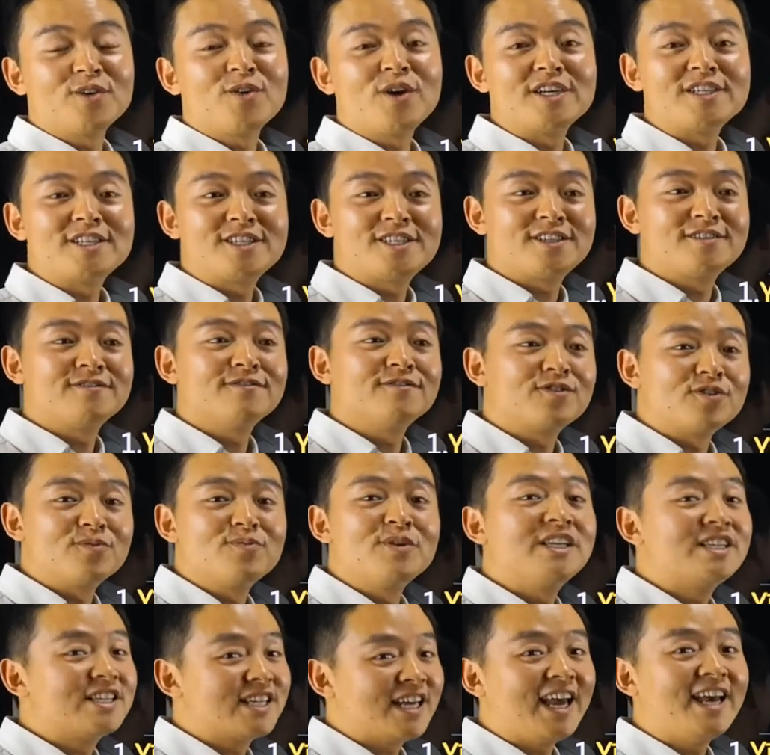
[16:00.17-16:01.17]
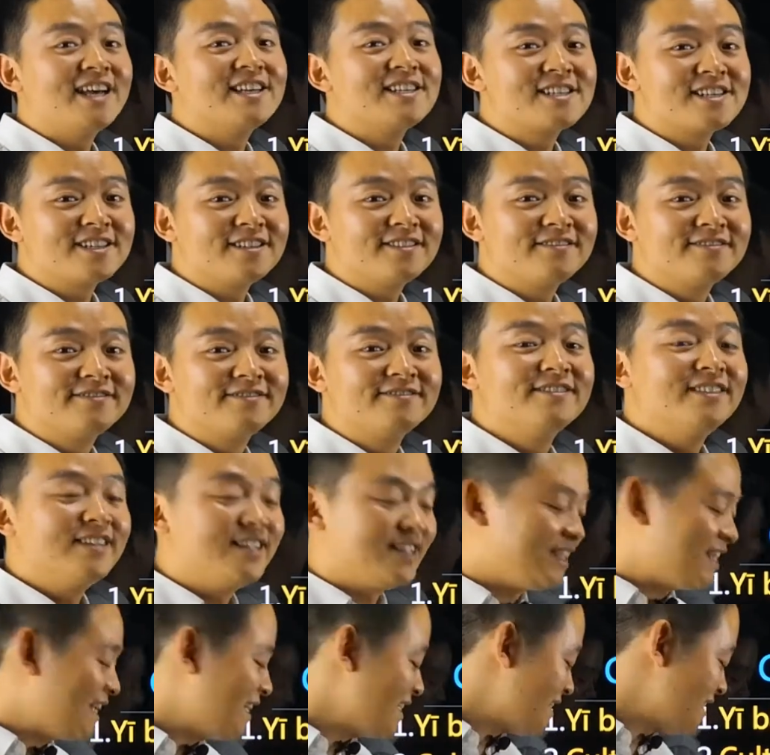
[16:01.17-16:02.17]
question for me to answer.
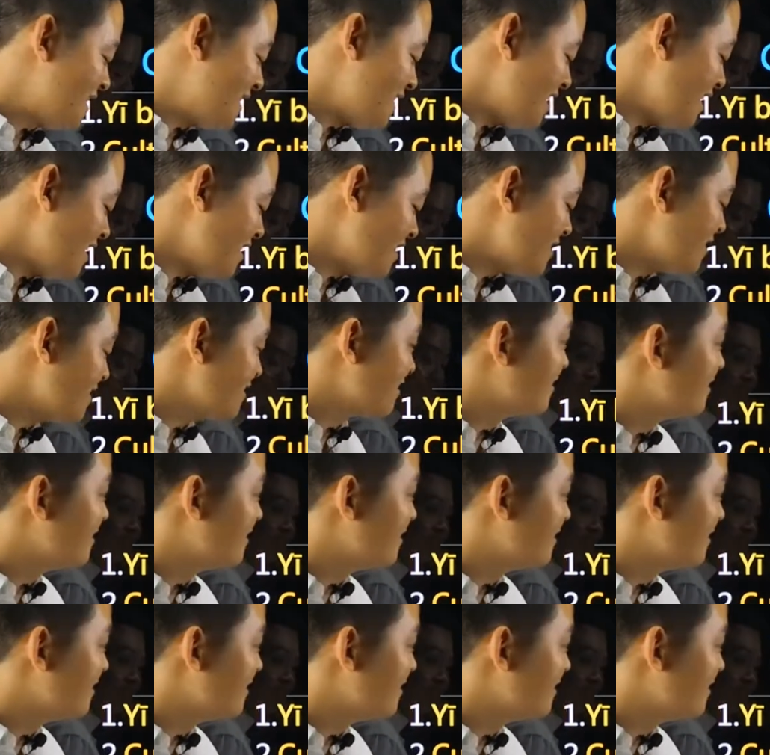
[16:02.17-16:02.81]
Let's see it.